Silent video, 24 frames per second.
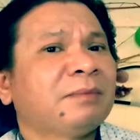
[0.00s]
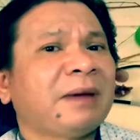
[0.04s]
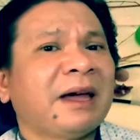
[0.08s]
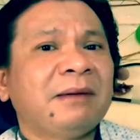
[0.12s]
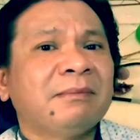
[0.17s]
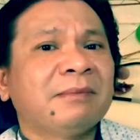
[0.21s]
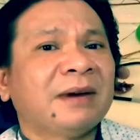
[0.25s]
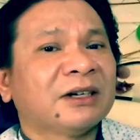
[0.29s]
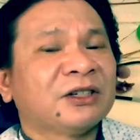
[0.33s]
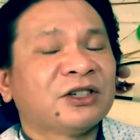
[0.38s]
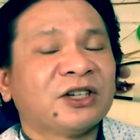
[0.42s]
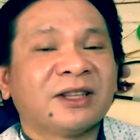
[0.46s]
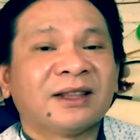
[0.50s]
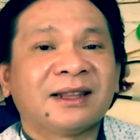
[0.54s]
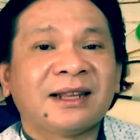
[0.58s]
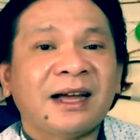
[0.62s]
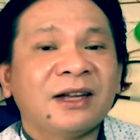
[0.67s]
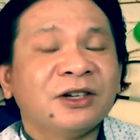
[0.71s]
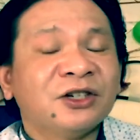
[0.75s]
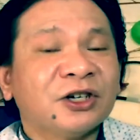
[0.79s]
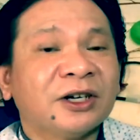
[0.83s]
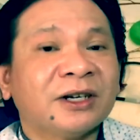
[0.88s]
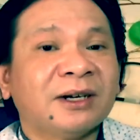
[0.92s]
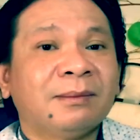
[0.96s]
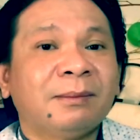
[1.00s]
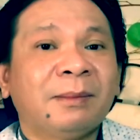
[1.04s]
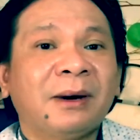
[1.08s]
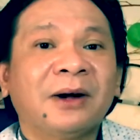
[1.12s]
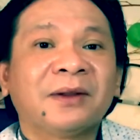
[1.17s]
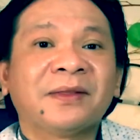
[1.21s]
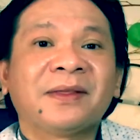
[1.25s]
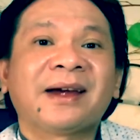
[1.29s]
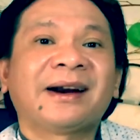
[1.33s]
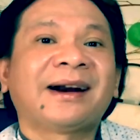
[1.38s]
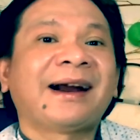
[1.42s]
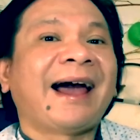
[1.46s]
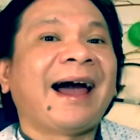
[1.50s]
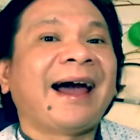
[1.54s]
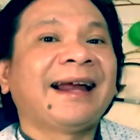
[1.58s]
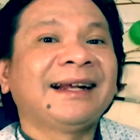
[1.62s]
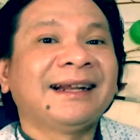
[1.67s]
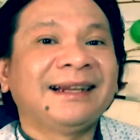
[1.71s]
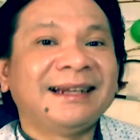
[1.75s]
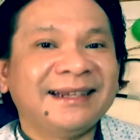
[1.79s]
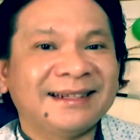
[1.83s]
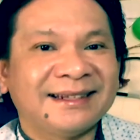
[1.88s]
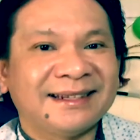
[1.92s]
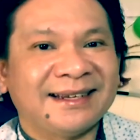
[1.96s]
pay much attention about their
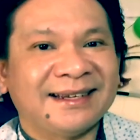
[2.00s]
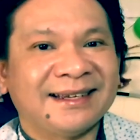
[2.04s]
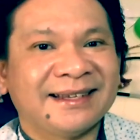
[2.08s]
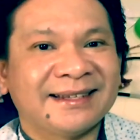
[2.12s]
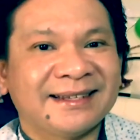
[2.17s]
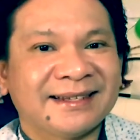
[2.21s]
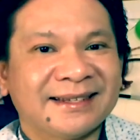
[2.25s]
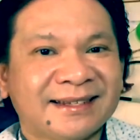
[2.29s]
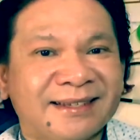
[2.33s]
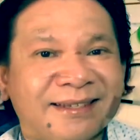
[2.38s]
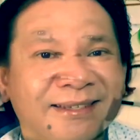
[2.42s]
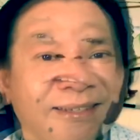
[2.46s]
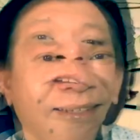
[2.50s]
analytics.